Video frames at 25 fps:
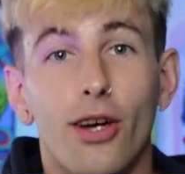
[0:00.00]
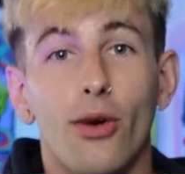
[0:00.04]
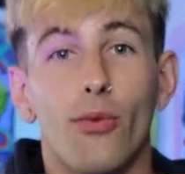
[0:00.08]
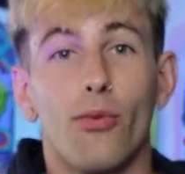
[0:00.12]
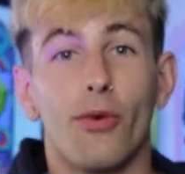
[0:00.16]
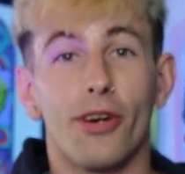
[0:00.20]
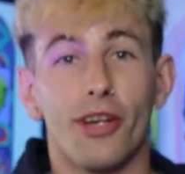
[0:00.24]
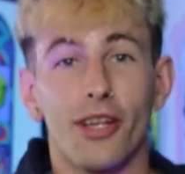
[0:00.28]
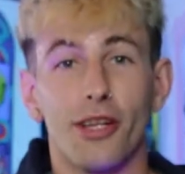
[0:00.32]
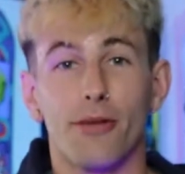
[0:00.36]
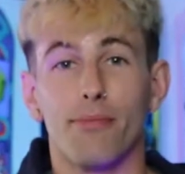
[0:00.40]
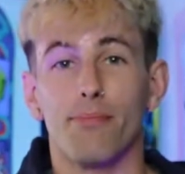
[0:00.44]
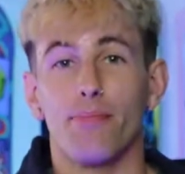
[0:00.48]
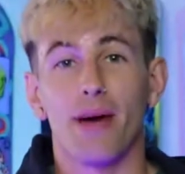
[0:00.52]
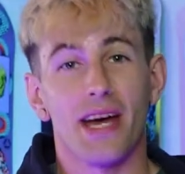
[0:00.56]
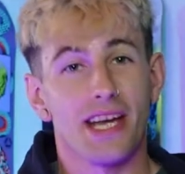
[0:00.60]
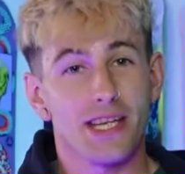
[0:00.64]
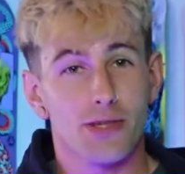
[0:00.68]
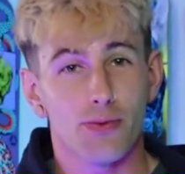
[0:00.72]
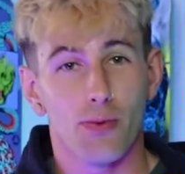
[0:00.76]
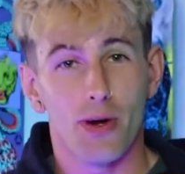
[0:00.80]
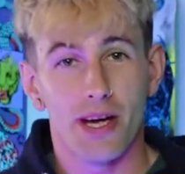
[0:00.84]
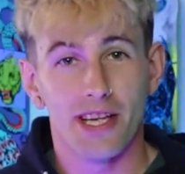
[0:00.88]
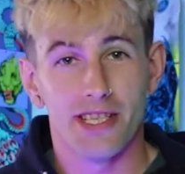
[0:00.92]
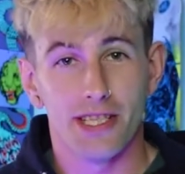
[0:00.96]
One of the
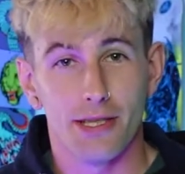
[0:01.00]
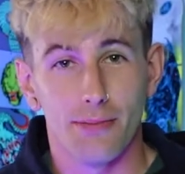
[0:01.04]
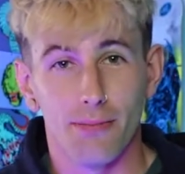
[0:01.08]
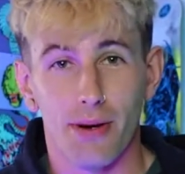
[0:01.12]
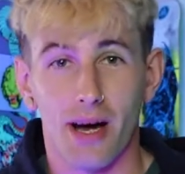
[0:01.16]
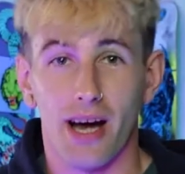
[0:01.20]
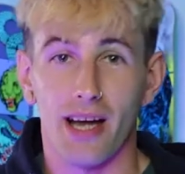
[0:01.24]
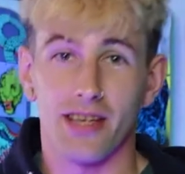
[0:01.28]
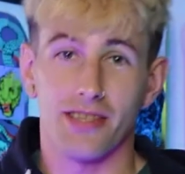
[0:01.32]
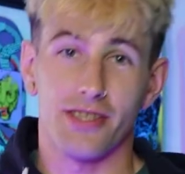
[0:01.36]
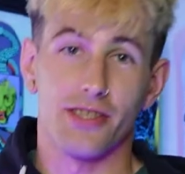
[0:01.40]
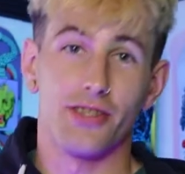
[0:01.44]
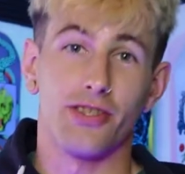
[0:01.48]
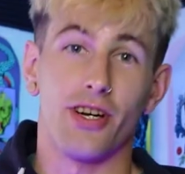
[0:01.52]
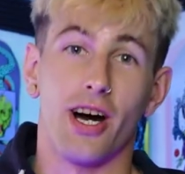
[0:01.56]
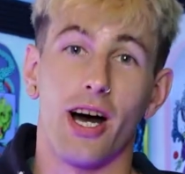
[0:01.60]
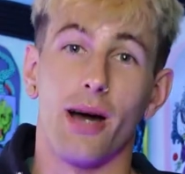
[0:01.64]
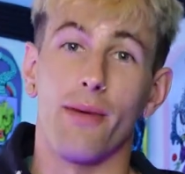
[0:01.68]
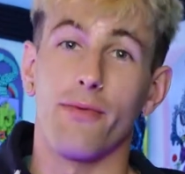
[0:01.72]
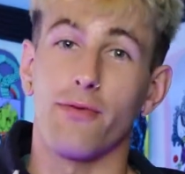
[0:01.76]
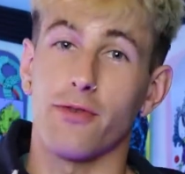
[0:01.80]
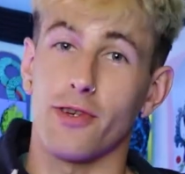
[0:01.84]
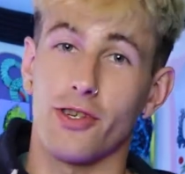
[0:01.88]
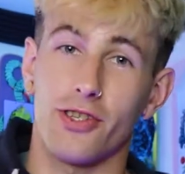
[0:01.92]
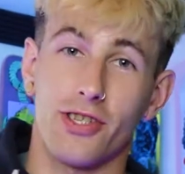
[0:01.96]
best ways to pass the
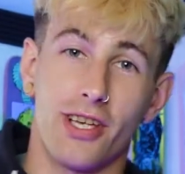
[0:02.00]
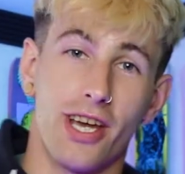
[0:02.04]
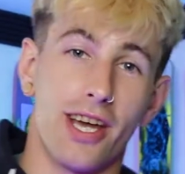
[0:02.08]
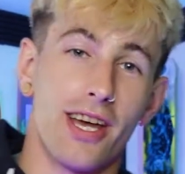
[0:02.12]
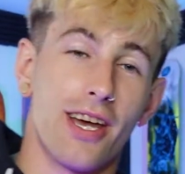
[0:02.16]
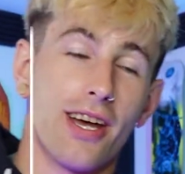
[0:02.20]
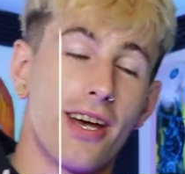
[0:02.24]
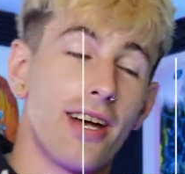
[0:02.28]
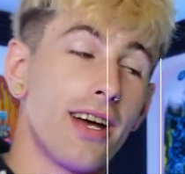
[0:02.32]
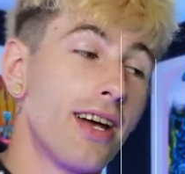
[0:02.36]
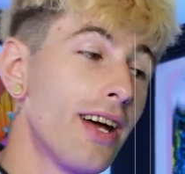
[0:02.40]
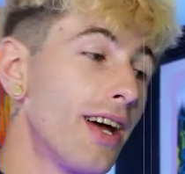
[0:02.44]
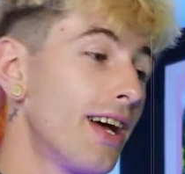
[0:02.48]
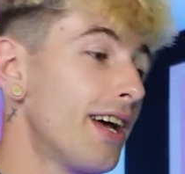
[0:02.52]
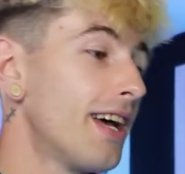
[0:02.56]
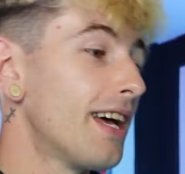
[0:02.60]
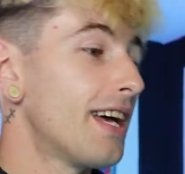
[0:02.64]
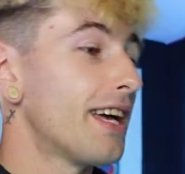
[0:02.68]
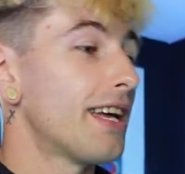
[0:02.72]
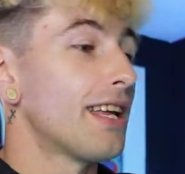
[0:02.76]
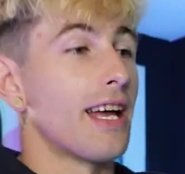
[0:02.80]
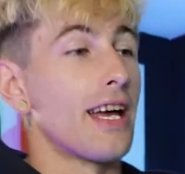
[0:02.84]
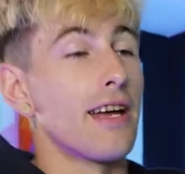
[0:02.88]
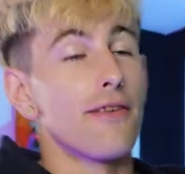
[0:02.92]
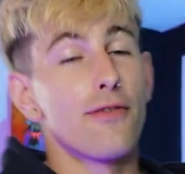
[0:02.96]
time for a skater.
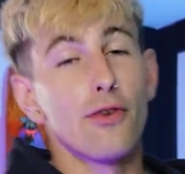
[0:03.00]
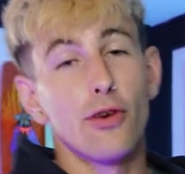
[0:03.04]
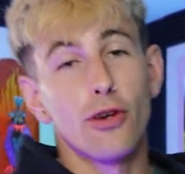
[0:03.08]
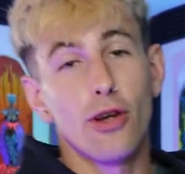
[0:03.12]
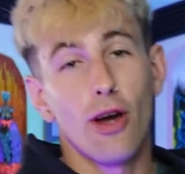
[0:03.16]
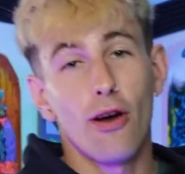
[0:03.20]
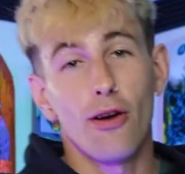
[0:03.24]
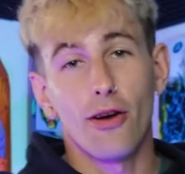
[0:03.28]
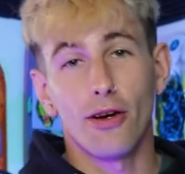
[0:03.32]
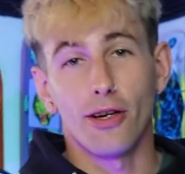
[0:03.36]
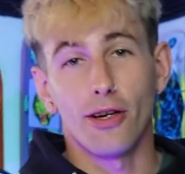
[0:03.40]
If you're going